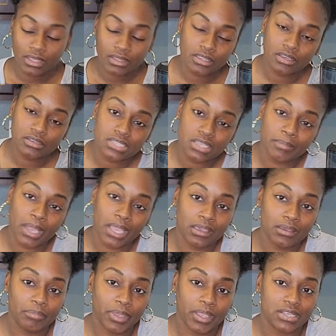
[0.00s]
those are my
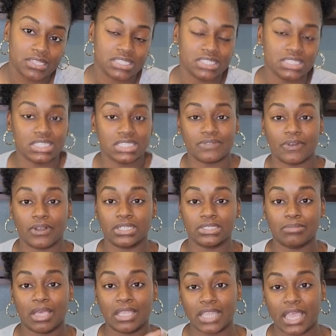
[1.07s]
comparisons as far as
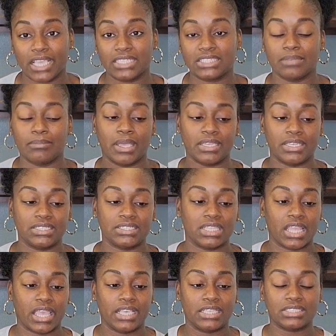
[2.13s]
my likes and my
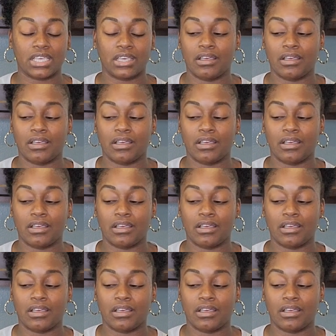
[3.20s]
dislikes.